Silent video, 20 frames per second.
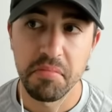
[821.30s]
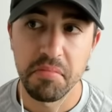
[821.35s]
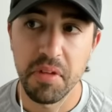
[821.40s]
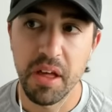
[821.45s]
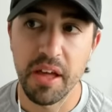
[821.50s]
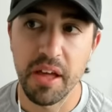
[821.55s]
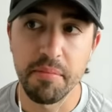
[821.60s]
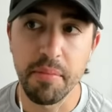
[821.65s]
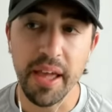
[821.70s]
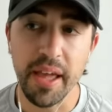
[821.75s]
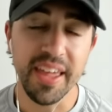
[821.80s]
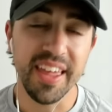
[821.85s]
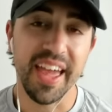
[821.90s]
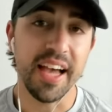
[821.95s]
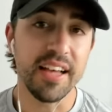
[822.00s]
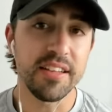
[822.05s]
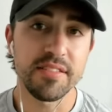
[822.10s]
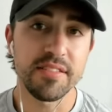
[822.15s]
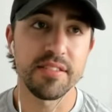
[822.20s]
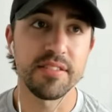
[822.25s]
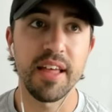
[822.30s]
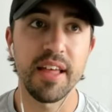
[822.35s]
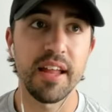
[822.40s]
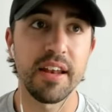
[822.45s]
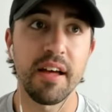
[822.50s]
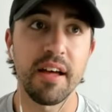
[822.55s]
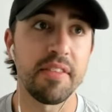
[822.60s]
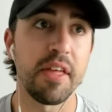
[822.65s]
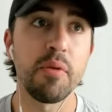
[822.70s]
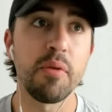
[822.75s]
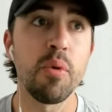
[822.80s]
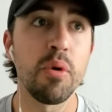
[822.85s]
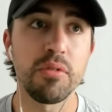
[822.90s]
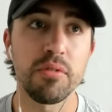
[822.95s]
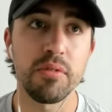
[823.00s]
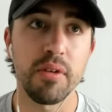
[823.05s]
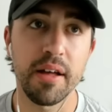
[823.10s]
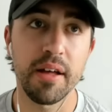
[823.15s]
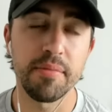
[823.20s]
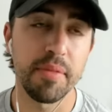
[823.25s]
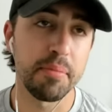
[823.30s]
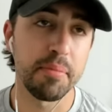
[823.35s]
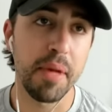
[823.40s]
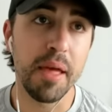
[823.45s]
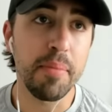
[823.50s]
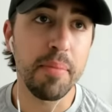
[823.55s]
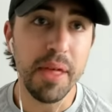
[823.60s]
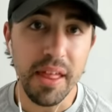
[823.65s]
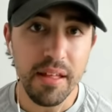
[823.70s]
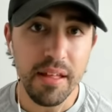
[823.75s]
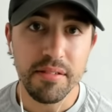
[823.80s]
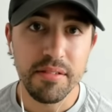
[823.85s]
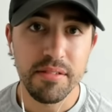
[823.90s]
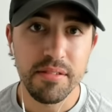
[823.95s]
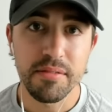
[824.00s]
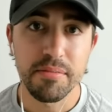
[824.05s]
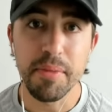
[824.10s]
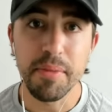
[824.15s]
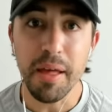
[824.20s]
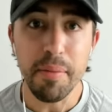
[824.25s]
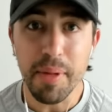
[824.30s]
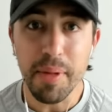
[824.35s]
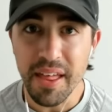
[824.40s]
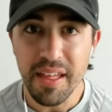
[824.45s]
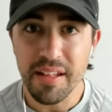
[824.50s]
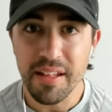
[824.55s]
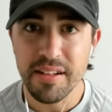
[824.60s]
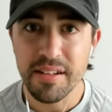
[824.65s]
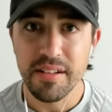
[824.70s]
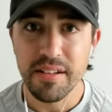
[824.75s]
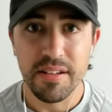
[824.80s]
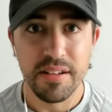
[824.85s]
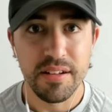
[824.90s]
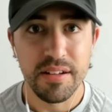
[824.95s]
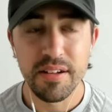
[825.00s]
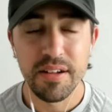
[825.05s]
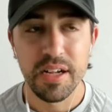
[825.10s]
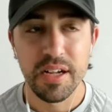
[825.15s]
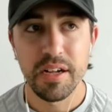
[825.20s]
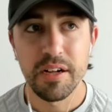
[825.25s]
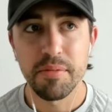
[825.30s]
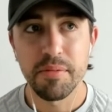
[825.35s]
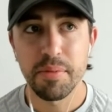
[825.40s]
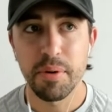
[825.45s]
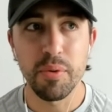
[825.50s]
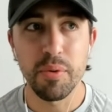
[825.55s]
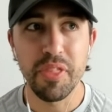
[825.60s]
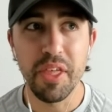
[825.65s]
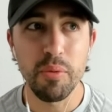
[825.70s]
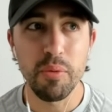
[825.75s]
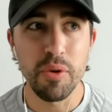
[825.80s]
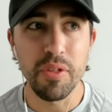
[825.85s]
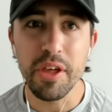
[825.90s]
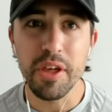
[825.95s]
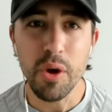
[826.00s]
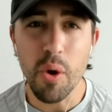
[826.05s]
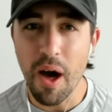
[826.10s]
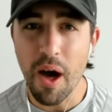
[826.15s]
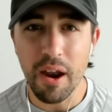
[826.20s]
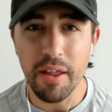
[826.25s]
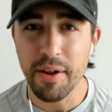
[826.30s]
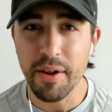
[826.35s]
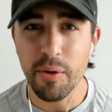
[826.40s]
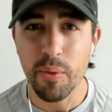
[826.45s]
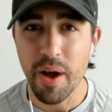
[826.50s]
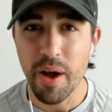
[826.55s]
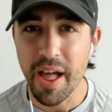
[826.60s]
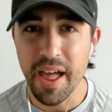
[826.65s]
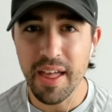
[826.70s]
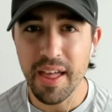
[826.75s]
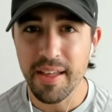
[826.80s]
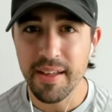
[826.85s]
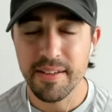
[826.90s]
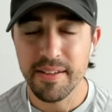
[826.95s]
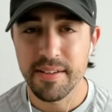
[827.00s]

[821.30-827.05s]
And my guess is that they won't. Maybe, but would they really go out of their way?